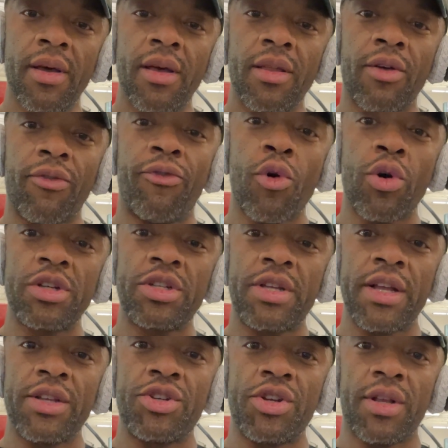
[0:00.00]
the force
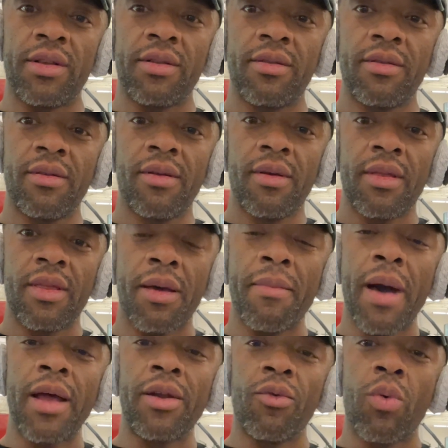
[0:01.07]
tension, the
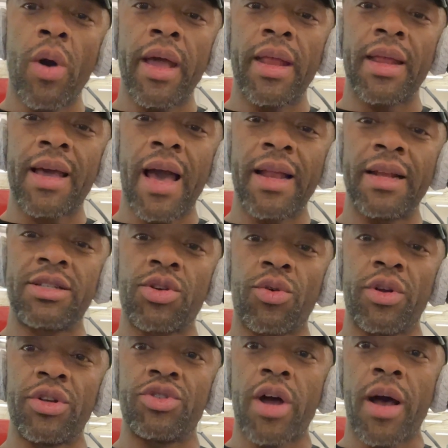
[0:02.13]
amount of weight, it kind of
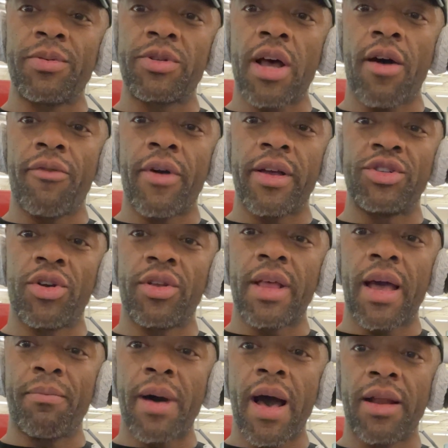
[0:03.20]
sort of drops off as you're in
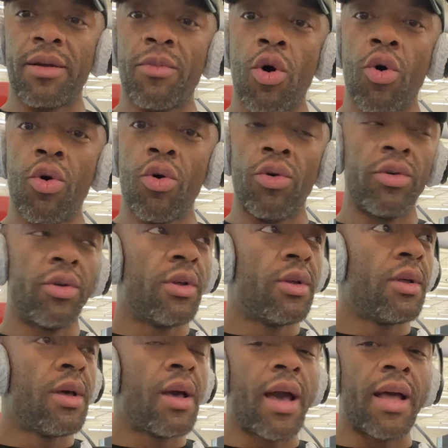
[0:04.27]
that bottom hole,
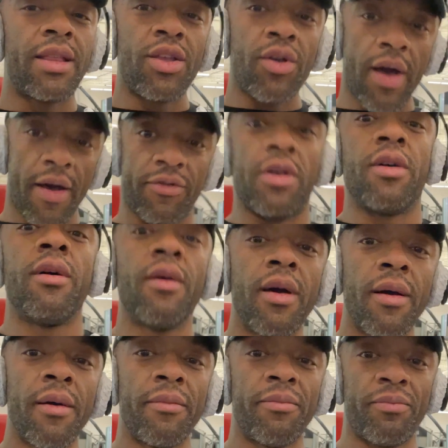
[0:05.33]
and then you have to
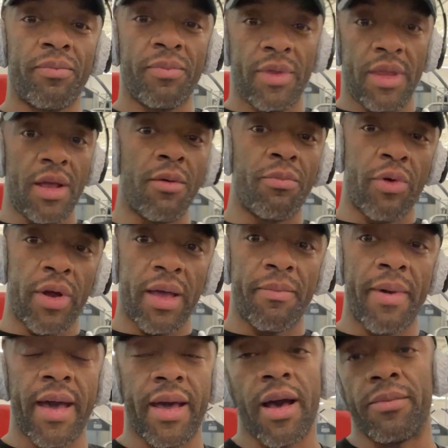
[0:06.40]
bring it
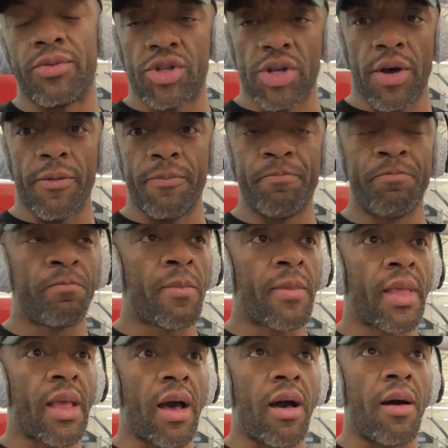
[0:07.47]
back up. So
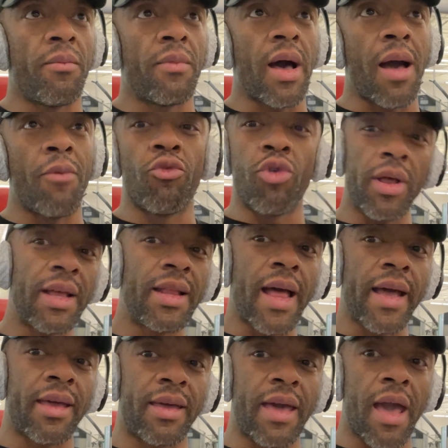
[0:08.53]
I'm really
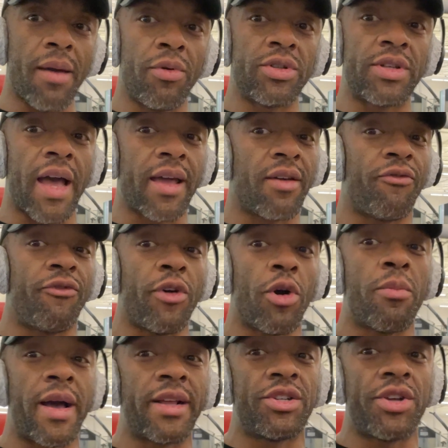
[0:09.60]
liking cables. I can feel
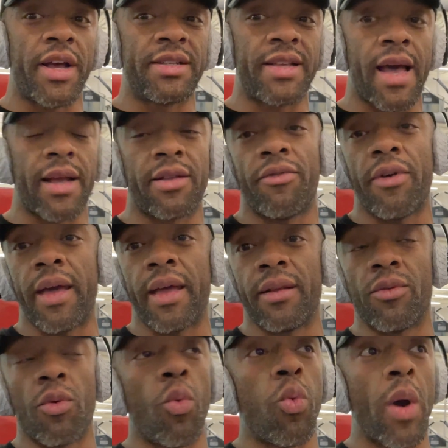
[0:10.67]
my chest activate
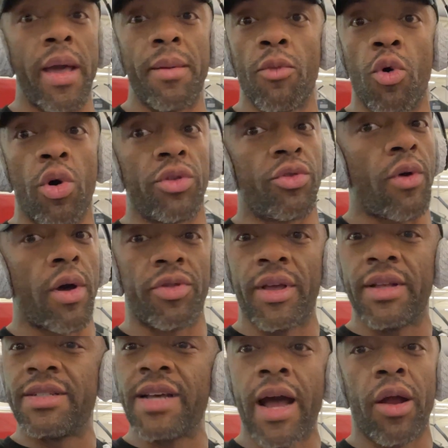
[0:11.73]
way more throughout the
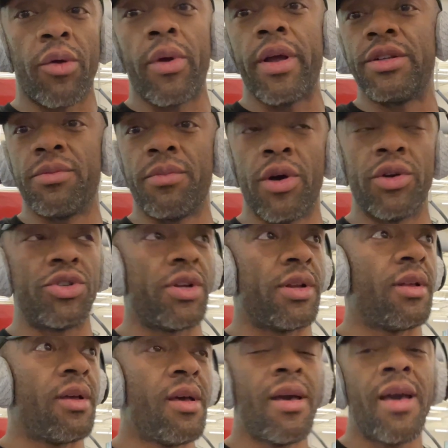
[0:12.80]
entire range of motion.
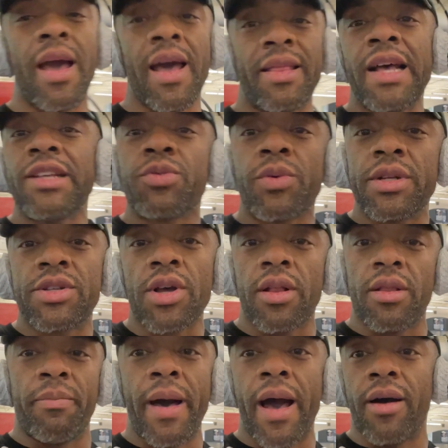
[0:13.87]
And that's what it's
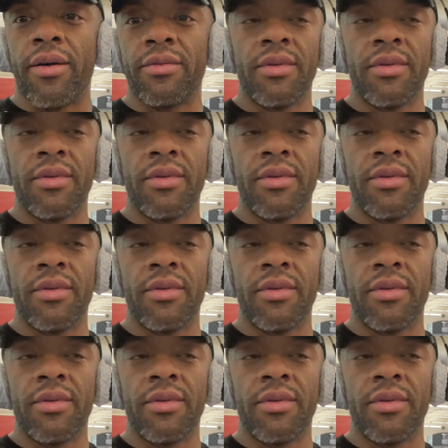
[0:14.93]
all about.